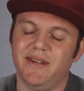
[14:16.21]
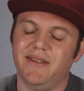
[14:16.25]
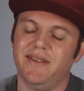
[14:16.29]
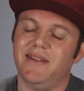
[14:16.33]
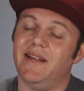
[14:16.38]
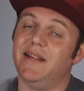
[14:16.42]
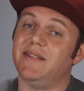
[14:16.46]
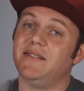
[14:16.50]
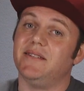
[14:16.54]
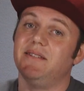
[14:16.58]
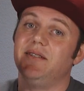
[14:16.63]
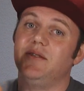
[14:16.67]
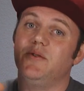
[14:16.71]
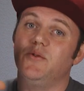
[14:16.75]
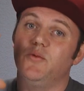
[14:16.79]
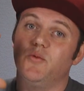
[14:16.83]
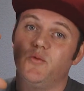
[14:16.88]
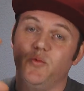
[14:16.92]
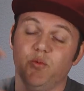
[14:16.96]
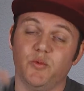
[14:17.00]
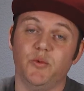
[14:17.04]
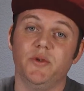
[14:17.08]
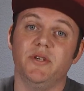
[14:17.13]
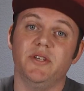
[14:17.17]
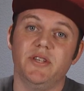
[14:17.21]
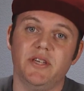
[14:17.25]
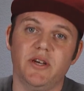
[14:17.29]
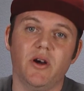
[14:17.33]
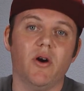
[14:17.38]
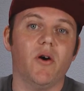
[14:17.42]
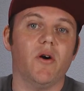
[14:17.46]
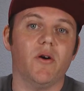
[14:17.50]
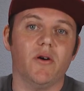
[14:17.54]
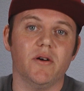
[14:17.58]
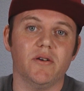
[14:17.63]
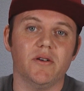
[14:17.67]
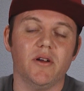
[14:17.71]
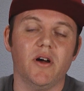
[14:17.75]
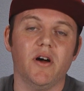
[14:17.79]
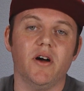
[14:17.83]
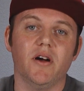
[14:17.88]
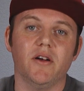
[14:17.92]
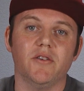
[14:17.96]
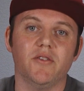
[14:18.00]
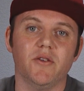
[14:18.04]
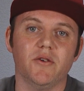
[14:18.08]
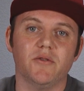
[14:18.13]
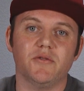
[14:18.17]
And that's really hard
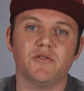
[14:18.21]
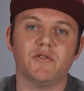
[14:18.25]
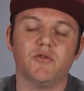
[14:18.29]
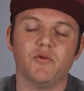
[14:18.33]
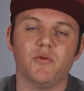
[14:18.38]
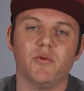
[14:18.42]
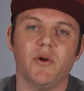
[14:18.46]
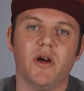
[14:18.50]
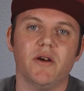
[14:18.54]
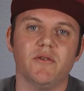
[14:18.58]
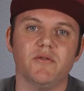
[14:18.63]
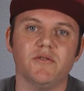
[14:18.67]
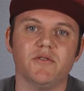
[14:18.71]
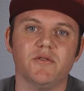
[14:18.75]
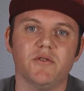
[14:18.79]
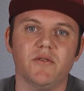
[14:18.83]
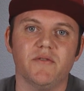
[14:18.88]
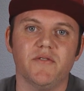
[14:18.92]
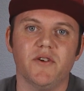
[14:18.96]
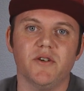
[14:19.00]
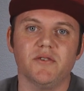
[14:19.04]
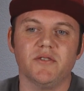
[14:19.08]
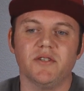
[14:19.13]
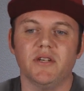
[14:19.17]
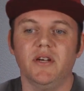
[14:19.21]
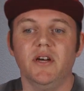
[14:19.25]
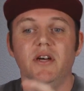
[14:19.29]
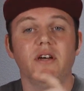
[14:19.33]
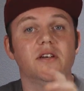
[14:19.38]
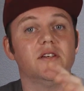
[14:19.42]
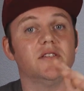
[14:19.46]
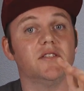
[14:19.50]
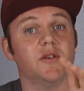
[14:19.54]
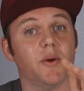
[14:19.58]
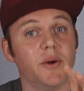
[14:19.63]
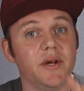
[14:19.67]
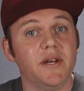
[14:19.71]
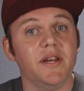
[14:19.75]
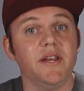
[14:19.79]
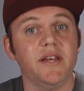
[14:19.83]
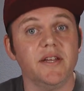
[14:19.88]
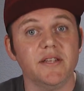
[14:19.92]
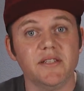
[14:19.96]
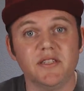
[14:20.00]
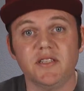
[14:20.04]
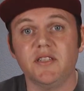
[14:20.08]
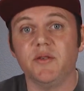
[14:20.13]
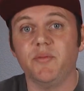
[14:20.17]
on those throttle servos, so it
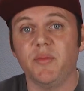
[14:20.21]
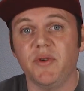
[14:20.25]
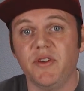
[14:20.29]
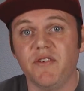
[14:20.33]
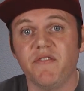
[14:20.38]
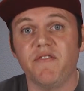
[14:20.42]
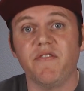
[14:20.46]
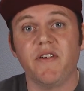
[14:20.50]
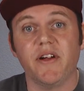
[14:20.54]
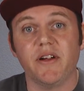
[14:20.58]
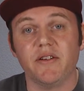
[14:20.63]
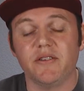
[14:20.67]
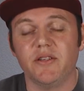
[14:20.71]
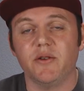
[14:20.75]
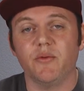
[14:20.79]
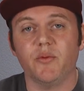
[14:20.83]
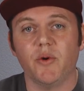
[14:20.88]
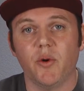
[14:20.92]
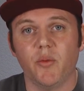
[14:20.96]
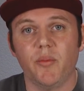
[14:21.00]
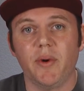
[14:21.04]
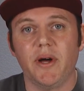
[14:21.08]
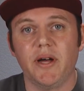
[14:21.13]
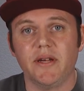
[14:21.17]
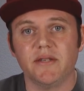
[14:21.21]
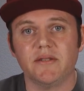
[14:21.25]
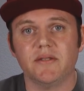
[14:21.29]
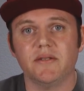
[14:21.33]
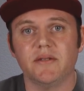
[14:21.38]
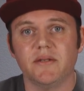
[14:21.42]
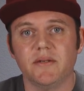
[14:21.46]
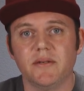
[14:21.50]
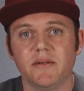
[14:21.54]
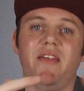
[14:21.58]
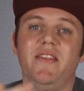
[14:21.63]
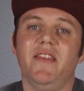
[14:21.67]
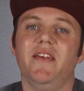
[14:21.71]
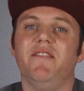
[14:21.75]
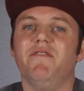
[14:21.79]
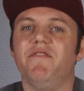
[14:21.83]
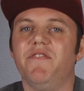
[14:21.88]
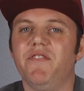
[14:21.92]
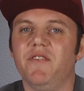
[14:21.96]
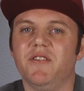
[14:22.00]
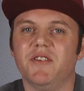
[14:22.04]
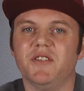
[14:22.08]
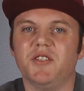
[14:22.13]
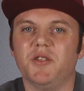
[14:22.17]
needs to be fairly robust. And then
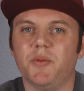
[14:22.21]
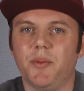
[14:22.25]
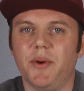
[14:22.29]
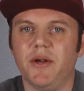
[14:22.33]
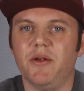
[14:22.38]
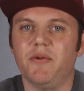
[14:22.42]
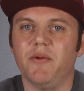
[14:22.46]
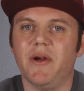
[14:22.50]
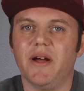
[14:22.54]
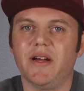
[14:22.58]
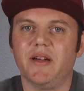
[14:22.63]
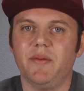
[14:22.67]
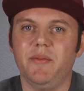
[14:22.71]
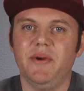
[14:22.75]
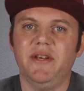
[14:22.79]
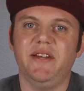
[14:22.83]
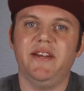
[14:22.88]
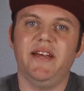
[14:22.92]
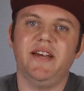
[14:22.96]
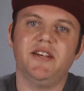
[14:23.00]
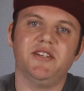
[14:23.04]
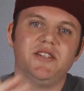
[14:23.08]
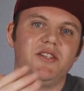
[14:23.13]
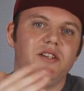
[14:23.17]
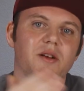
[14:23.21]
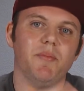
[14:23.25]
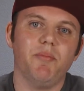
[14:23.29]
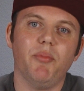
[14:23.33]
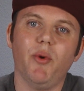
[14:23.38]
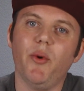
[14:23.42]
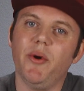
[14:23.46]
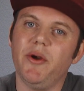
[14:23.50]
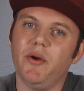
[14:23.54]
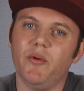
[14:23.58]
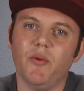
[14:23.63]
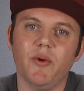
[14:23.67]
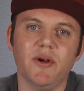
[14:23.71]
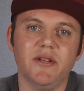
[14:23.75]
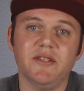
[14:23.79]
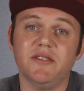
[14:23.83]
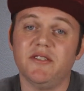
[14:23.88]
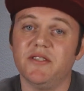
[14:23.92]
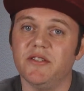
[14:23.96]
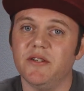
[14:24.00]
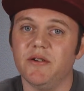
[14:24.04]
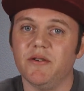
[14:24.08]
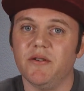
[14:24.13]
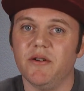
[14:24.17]
for the speed recommendation, a
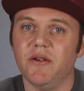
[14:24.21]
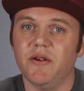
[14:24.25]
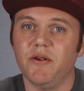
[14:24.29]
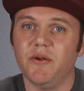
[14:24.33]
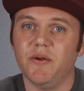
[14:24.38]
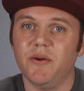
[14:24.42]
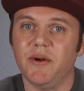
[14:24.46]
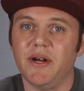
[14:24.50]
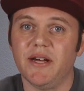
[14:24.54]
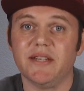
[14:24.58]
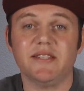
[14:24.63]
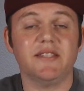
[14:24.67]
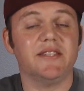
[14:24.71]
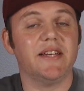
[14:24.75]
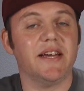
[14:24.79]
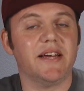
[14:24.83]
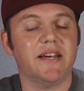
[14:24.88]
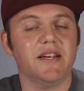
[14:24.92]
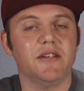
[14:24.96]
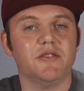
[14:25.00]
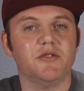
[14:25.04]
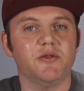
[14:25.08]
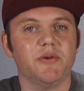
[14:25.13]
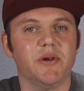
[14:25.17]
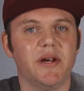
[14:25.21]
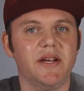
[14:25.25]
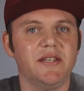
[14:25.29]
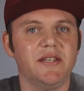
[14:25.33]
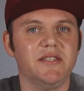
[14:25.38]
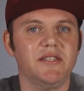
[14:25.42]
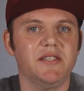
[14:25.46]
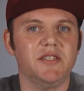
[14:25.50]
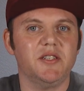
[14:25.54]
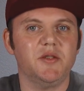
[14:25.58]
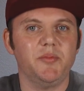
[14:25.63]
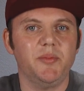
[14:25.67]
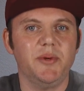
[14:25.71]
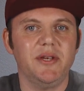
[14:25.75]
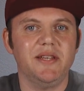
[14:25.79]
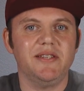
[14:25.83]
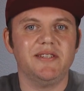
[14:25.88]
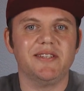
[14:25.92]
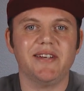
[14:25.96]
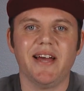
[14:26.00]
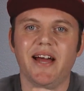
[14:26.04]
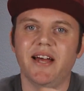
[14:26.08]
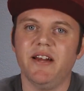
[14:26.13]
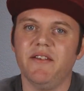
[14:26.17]
0.10 a second transit speed
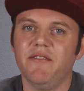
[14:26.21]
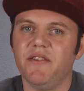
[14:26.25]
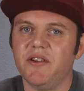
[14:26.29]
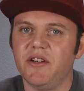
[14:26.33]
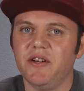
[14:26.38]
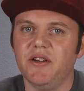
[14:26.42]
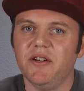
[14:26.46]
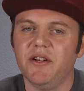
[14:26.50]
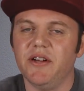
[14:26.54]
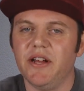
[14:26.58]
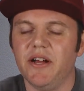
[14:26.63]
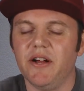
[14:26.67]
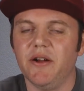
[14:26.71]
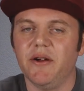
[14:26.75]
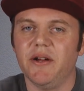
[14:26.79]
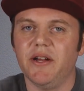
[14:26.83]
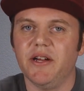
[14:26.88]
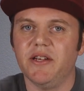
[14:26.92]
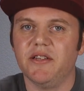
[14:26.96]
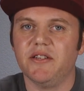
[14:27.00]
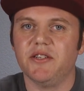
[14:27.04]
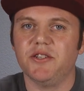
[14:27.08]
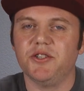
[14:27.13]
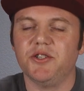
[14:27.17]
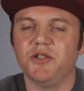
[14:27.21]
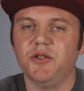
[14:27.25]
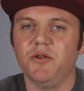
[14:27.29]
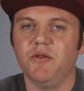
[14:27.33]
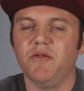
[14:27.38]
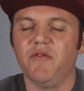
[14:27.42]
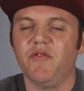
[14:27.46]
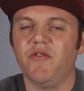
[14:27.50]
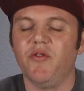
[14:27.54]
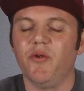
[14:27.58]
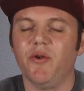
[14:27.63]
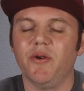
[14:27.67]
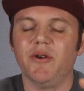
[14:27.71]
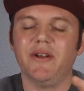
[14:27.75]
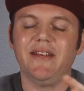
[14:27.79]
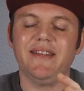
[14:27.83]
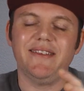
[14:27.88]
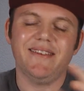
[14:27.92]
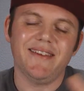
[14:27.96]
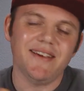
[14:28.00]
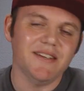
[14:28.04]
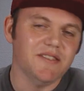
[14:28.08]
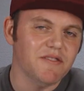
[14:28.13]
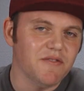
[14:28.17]
is kind of a good area to shoot for.
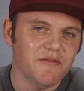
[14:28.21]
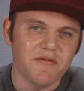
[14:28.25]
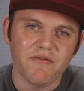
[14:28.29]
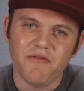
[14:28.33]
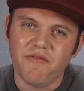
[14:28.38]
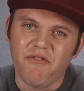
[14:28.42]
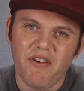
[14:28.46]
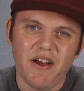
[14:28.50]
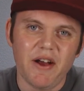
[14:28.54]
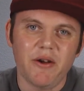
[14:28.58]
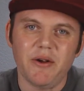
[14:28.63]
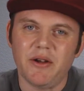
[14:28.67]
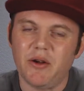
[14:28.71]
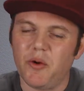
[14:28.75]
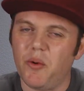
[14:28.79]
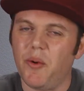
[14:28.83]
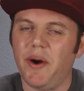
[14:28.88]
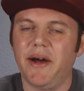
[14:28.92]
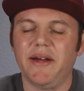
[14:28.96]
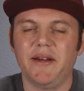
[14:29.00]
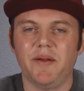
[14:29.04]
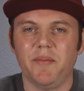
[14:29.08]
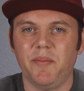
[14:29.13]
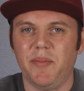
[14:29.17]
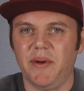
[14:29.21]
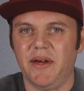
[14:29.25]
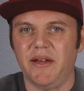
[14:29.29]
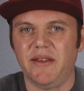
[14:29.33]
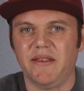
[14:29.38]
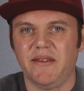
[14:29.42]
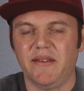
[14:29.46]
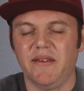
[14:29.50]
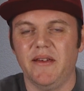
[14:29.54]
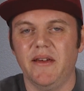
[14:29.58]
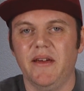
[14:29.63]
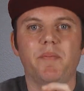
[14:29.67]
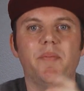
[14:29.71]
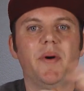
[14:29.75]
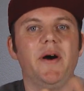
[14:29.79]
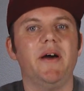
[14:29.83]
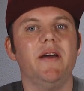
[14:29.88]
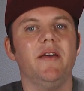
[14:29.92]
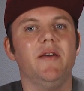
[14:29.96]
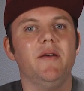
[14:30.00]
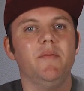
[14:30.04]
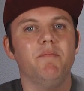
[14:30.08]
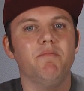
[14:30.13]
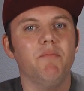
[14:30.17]
It does vary quite a bit,
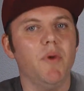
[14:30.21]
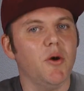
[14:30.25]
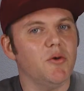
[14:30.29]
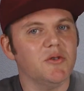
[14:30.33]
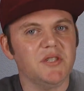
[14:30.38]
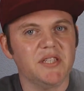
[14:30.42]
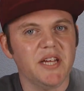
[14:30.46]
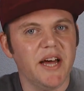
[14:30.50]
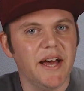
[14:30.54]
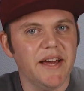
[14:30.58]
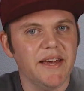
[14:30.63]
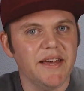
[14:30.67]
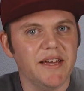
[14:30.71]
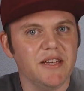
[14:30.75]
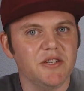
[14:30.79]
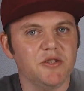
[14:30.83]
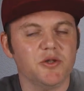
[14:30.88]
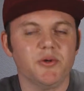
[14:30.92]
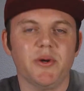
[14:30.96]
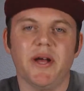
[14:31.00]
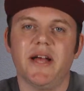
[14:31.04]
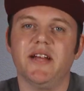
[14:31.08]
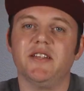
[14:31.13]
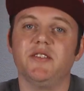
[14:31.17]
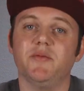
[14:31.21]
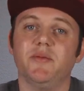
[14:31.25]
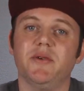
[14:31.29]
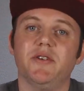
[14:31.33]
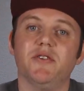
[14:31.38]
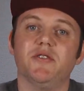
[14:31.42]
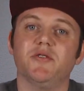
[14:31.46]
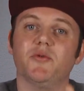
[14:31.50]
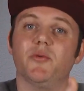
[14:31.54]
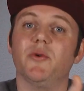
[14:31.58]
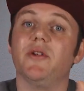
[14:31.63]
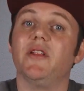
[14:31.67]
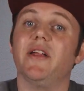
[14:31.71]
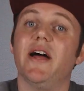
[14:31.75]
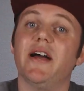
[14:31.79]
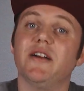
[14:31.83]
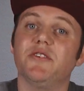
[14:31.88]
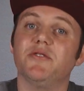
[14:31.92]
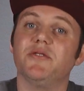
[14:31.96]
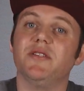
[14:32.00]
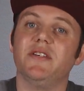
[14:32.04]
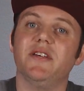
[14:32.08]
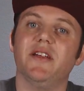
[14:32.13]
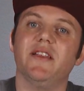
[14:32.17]
but most high-end transmitters will
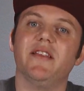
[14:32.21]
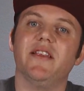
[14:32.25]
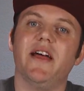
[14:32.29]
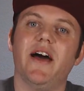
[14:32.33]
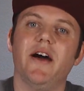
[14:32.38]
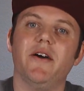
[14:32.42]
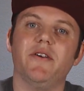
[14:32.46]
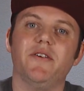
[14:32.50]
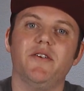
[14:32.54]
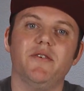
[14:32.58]
actually allow